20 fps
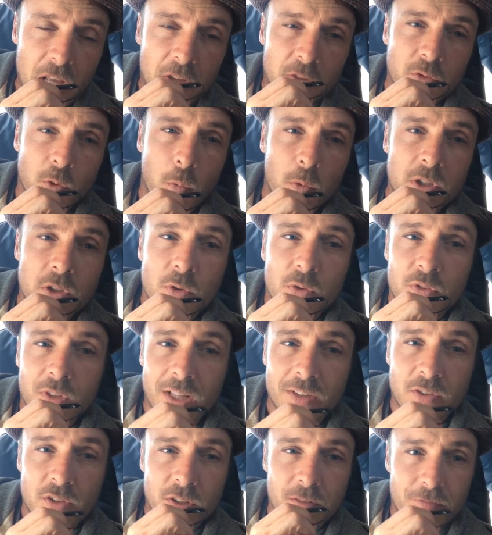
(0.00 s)
So when you
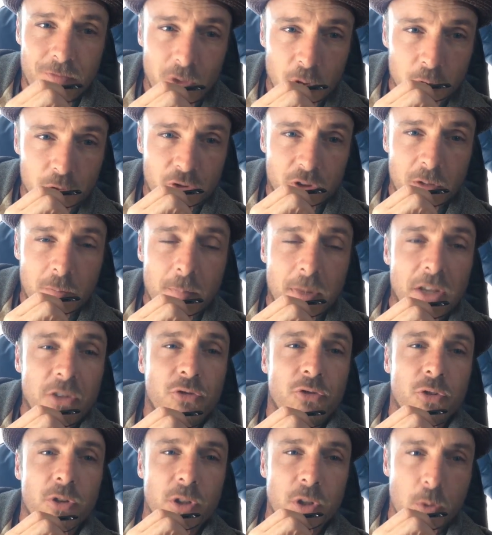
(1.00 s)
sense confusion, make
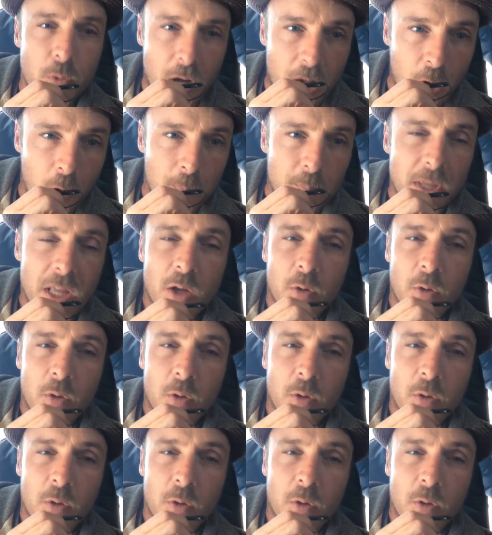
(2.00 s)
sure you help.